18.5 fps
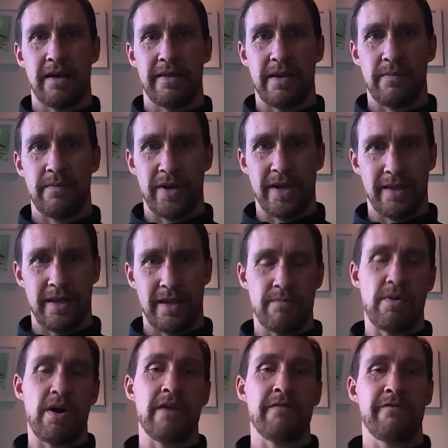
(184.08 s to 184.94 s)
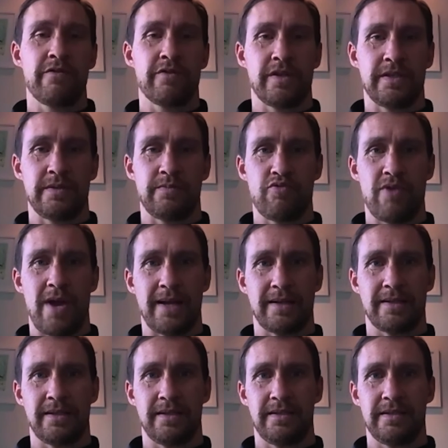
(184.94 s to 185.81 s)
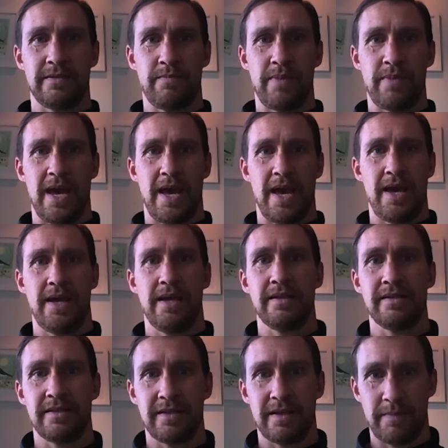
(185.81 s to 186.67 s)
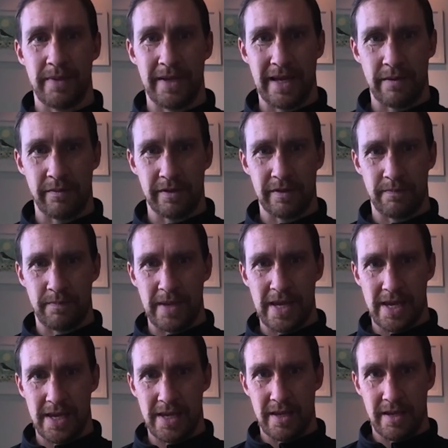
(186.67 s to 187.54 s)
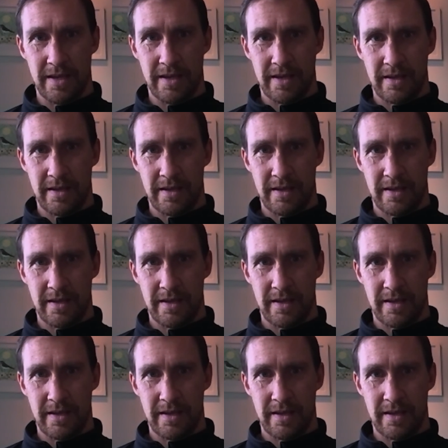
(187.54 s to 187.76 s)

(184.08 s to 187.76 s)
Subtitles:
they bring their mindfulness practice to bear into being able to be